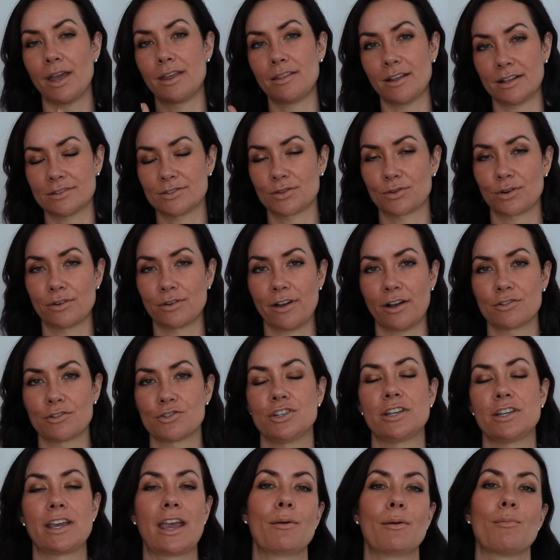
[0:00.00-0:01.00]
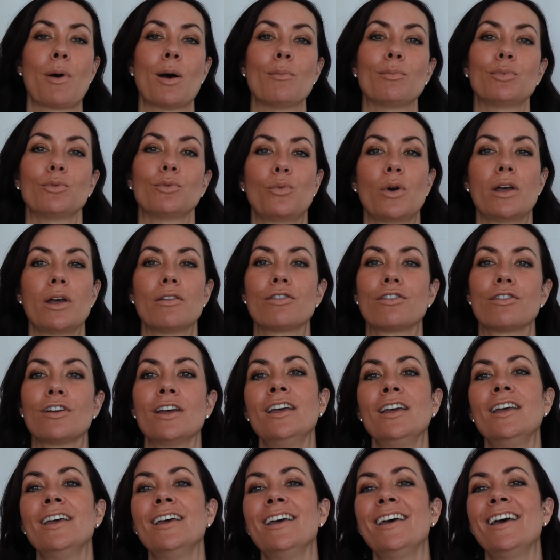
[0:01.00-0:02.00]
And that's sort of how she came up with
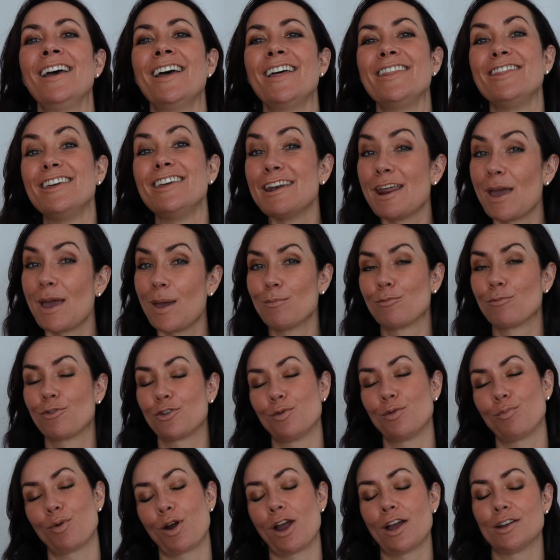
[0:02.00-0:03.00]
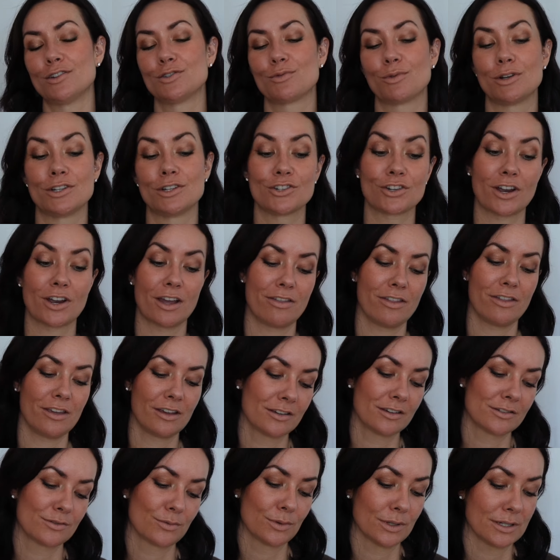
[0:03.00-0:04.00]
the name for the brand, which I
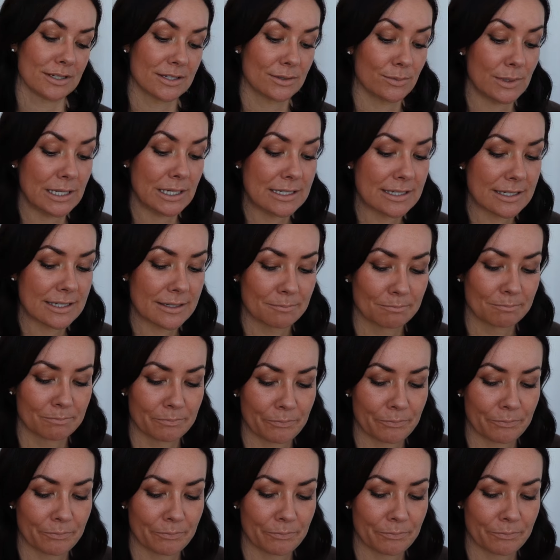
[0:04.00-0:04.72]
think is really sweet.